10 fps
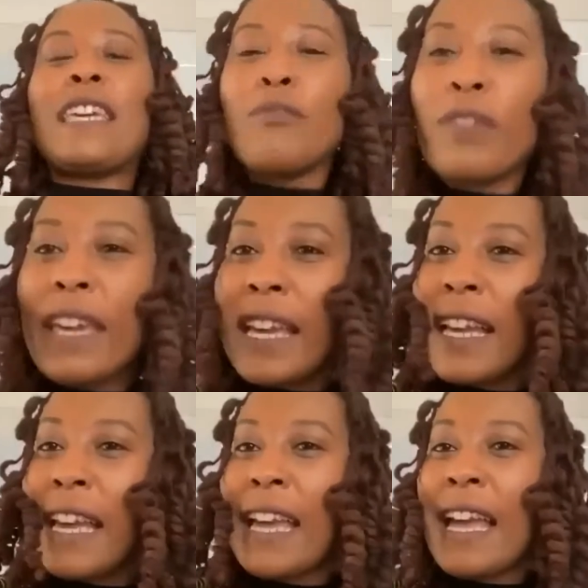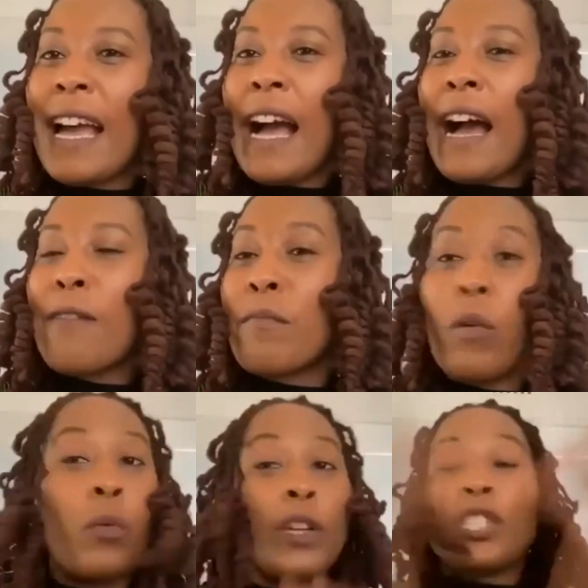giving,
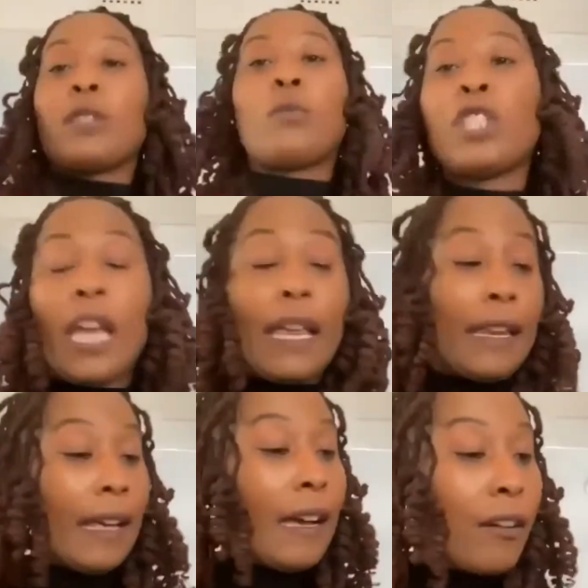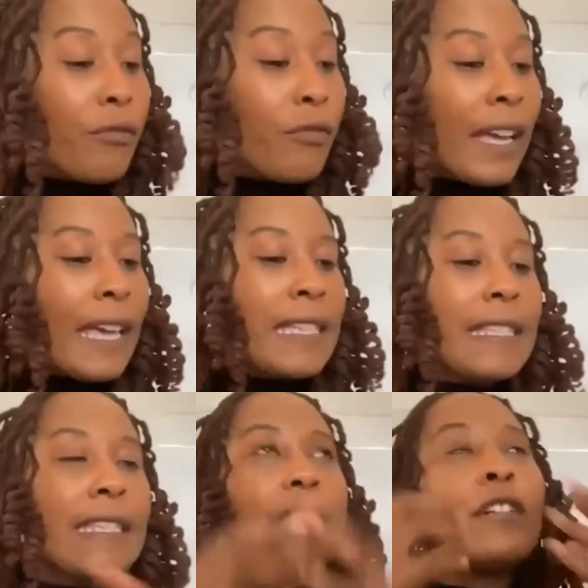which I love,
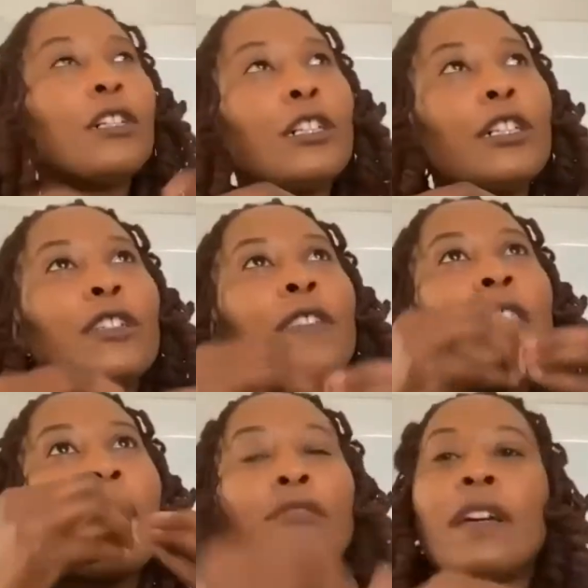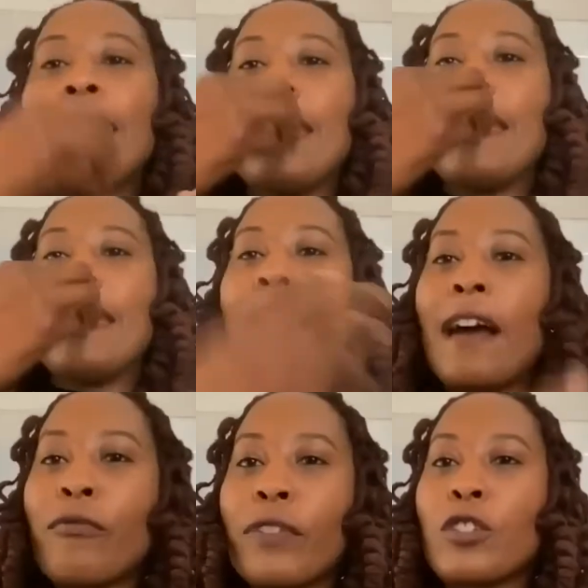is still never
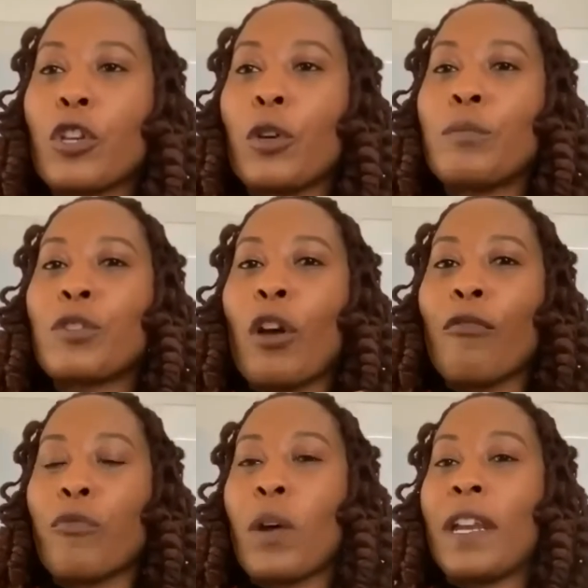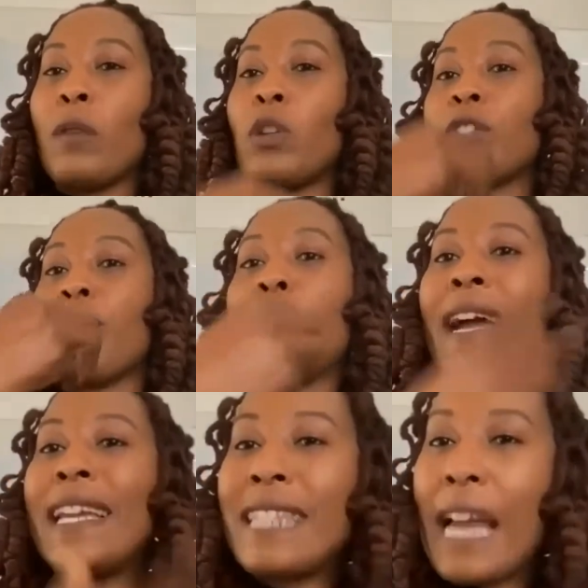enough in terms of what I want to
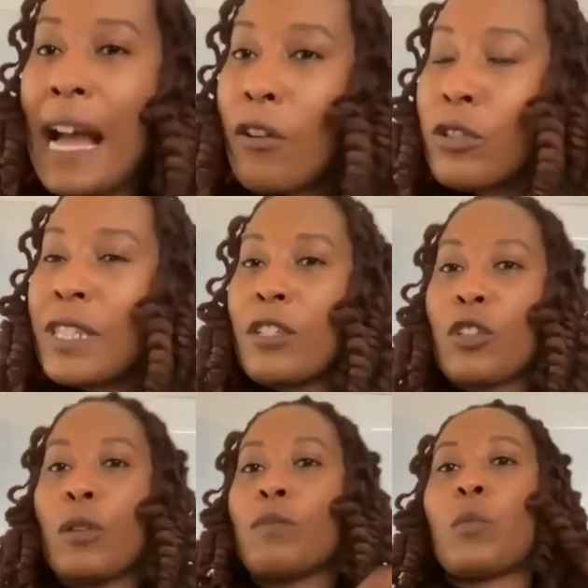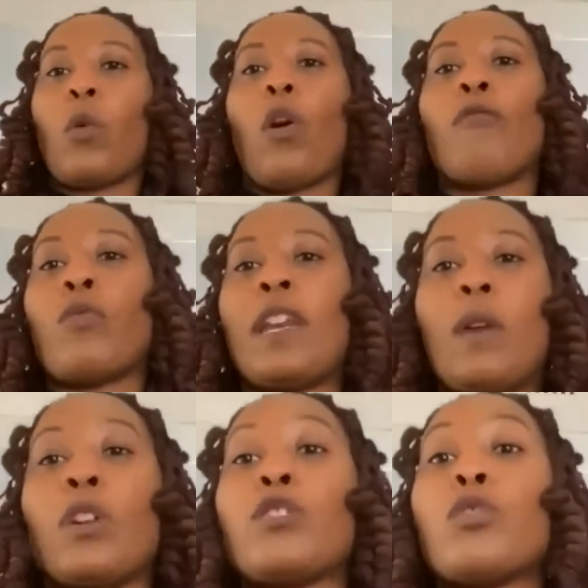find out, in terms of what
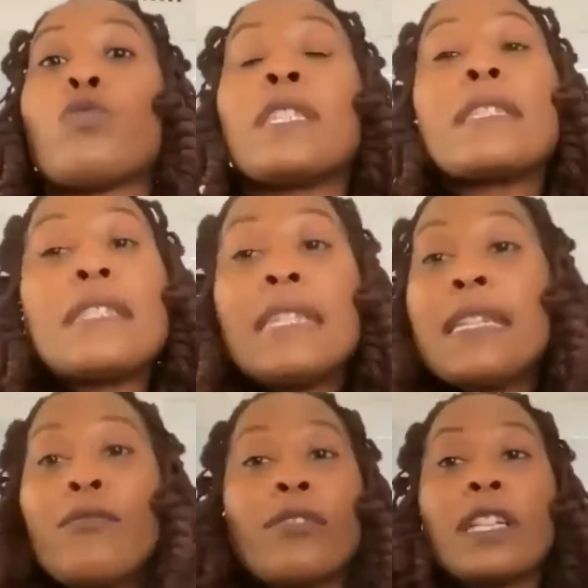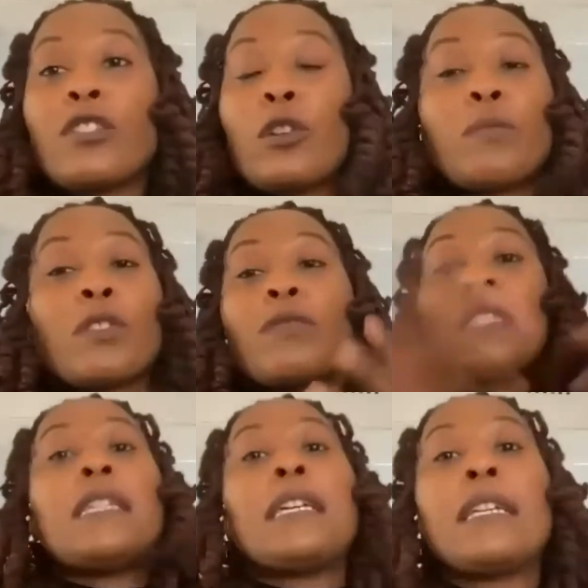I want to receive, in terms of
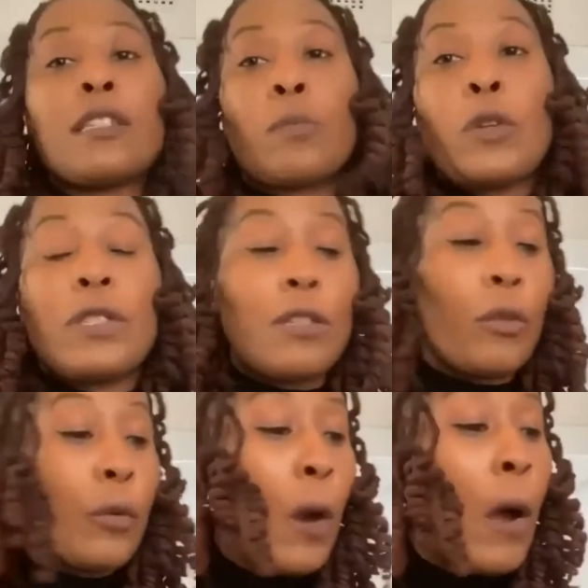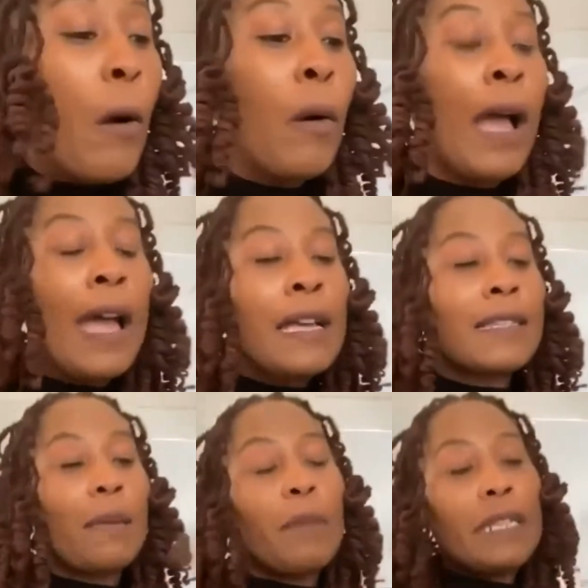seeing this person grow.
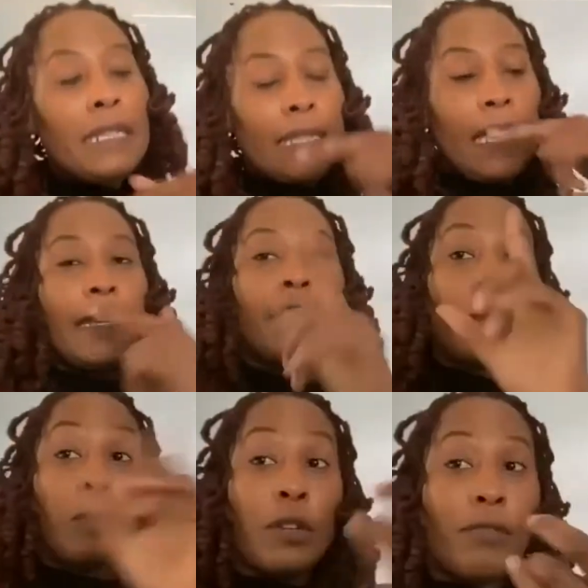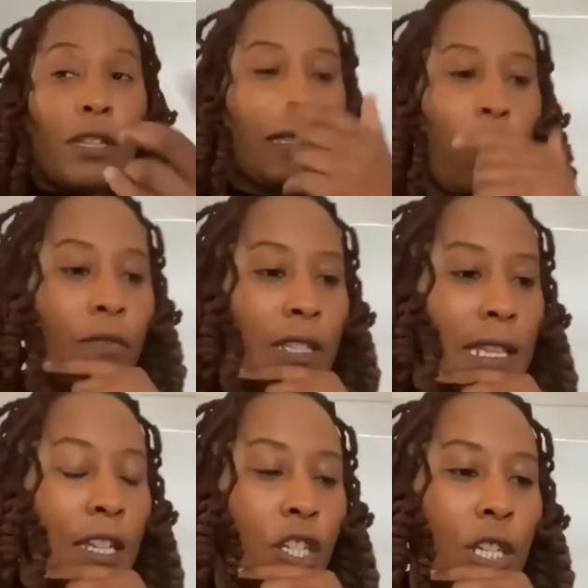Somebody said in the previous
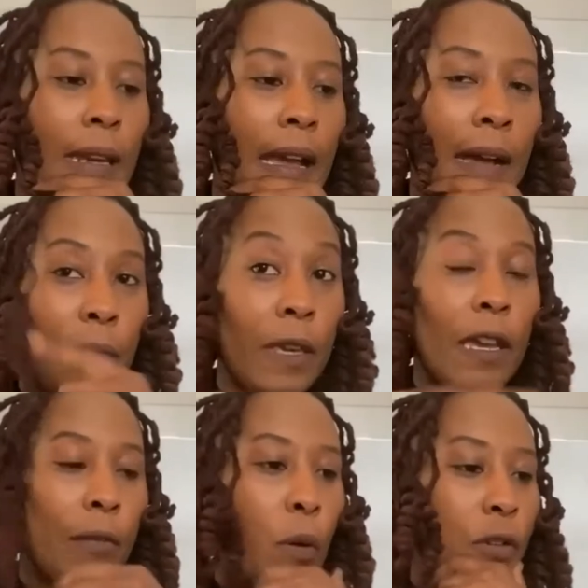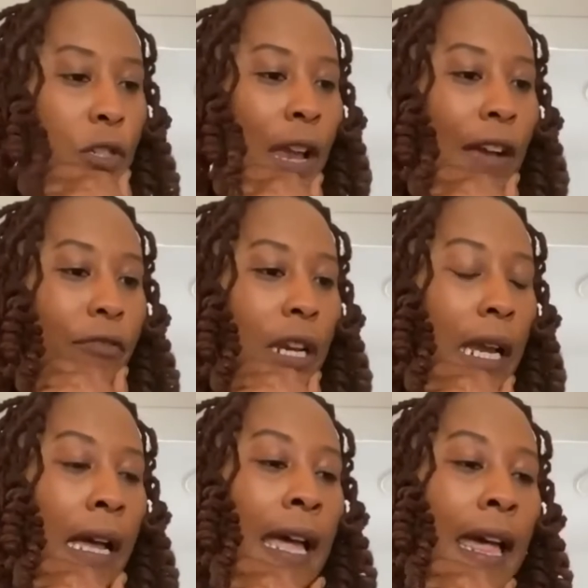conversation here at Poetry
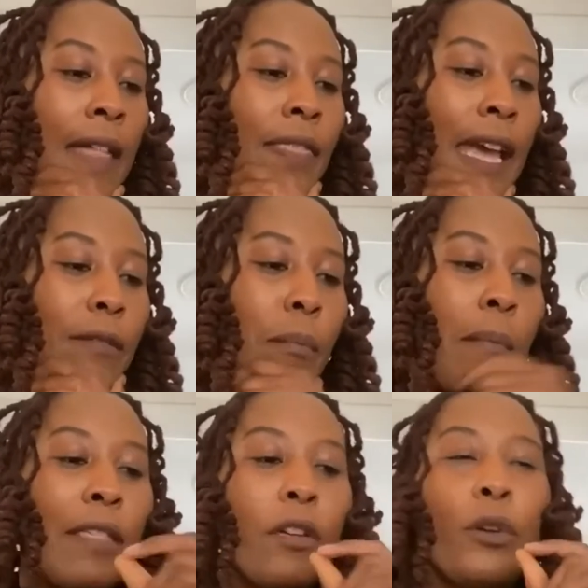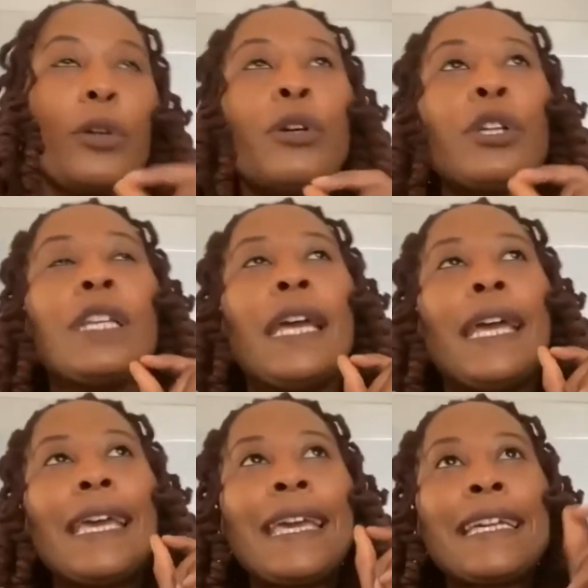Africa that motherhood
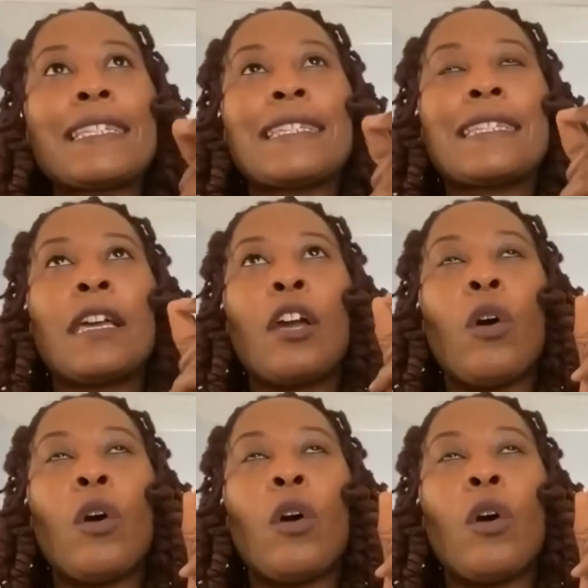is